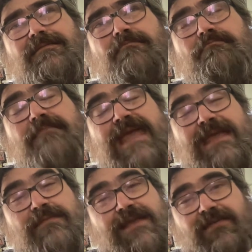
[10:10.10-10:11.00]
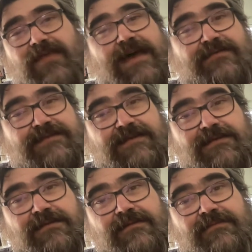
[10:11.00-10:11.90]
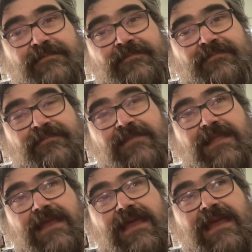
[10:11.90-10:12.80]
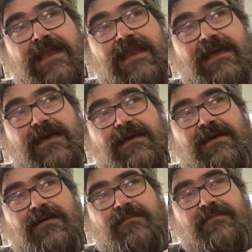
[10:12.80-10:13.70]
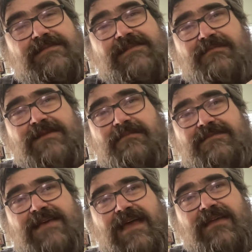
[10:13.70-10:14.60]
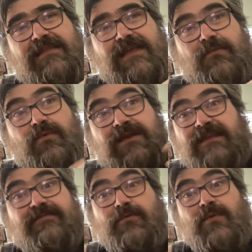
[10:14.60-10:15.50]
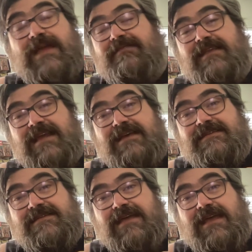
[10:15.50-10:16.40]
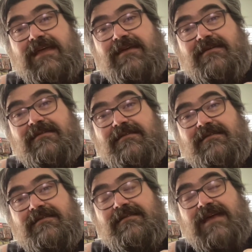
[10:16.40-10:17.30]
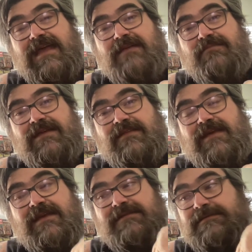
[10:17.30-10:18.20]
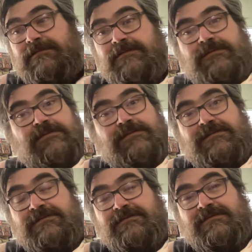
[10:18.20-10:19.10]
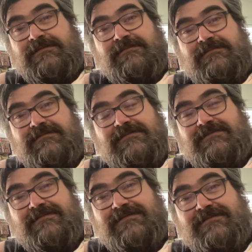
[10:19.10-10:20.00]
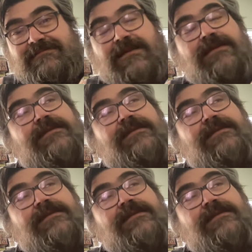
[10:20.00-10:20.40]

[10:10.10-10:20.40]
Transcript: maybe a thousand. And um, sometimes I like wouldn't even write the next day and be like, I don't know, I don't know.